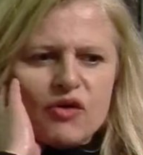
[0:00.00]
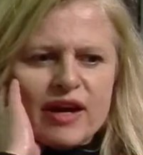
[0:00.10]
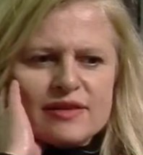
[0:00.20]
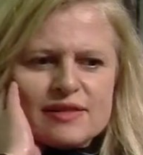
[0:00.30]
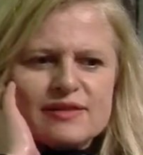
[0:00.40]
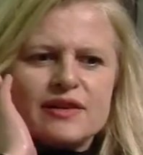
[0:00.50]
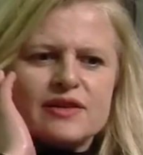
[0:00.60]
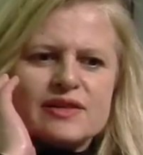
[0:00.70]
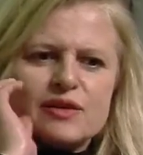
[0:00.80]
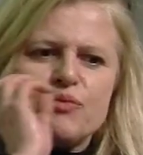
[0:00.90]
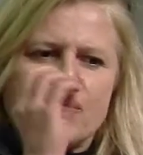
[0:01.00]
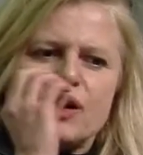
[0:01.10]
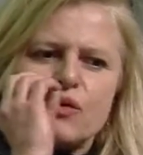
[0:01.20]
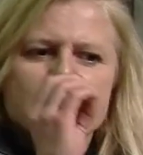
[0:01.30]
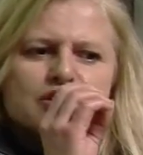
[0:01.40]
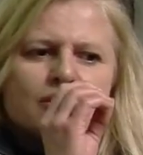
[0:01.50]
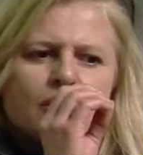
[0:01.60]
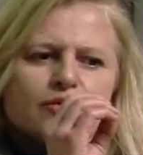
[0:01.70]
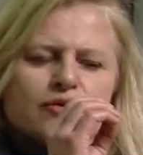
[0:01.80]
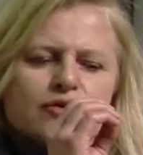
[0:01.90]
cases, there is a, a question
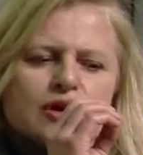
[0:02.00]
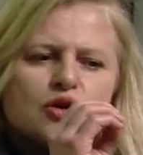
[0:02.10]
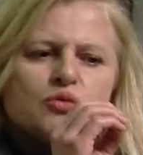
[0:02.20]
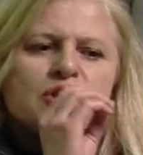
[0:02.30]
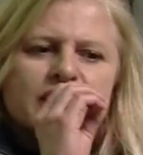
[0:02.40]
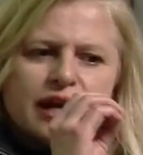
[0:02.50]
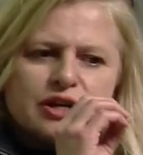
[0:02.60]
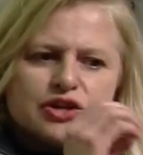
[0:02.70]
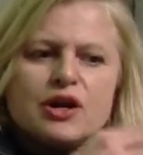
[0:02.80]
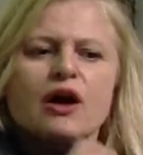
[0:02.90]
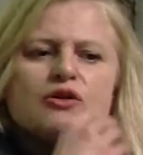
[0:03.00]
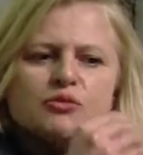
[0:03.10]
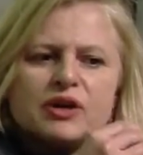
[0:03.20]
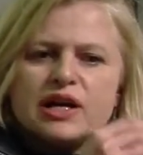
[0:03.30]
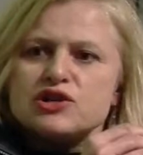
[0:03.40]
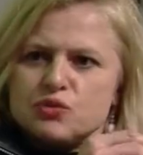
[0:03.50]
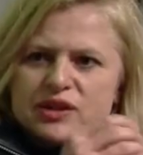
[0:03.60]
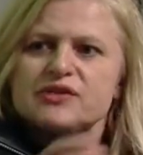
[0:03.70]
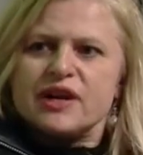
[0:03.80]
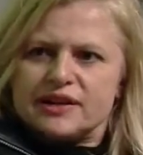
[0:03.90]
of uh, communication, our communication with
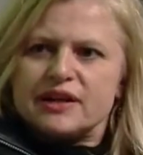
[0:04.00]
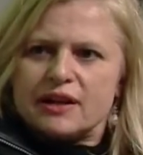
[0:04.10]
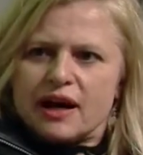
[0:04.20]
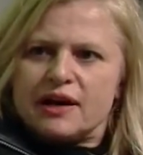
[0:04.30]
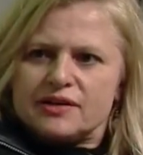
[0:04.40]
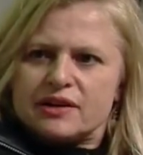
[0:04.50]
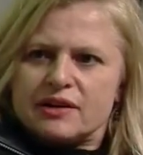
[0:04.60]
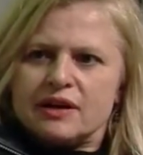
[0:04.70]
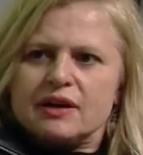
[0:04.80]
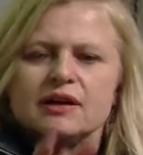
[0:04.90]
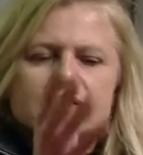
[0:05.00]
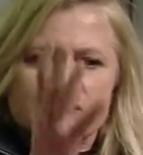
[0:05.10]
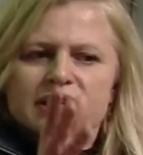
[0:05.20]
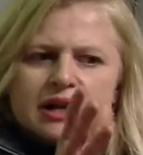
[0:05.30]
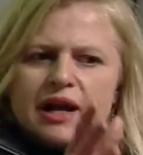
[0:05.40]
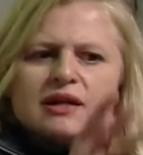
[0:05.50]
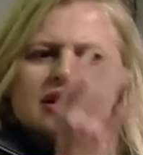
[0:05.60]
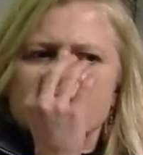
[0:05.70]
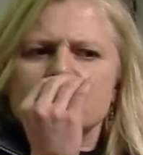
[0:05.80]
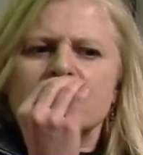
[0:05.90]
the radical other. Yeah. Radical other
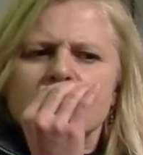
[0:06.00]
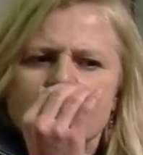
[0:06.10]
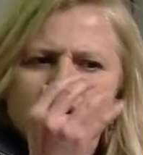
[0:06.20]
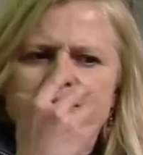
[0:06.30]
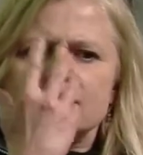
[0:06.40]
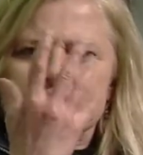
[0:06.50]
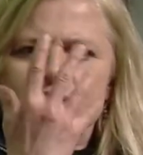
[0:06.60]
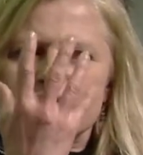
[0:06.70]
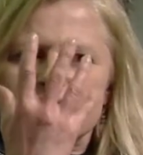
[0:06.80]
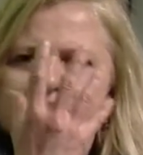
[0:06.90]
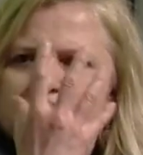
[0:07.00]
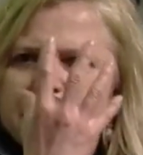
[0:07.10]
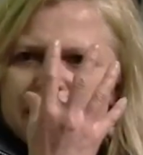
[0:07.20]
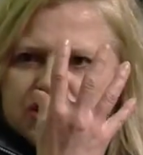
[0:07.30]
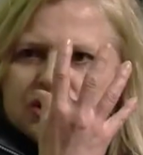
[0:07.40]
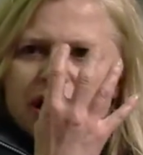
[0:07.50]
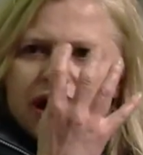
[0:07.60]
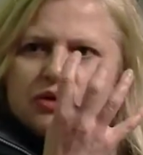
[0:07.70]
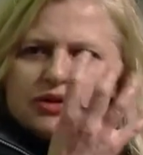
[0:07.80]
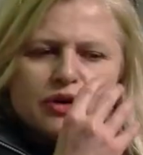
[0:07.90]
that we can't really imagine how
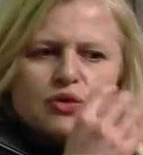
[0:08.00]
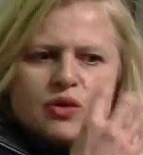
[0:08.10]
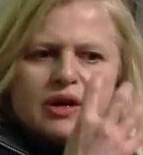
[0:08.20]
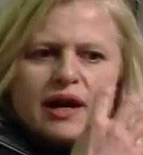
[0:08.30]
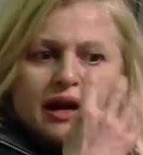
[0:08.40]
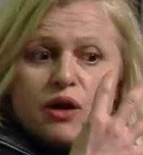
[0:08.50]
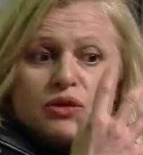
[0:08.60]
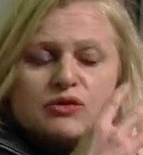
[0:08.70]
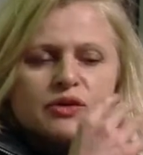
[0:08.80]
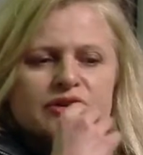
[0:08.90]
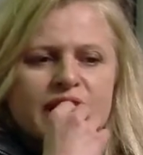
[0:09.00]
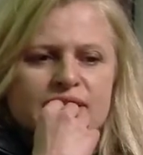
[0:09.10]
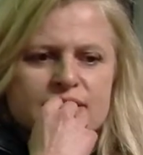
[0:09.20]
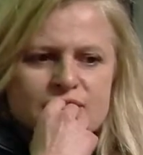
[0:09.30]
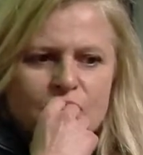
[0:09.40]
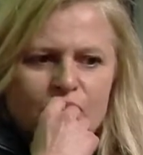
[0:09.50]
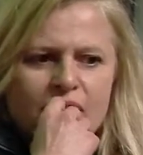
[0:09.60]
it will look like, how it will react and so on.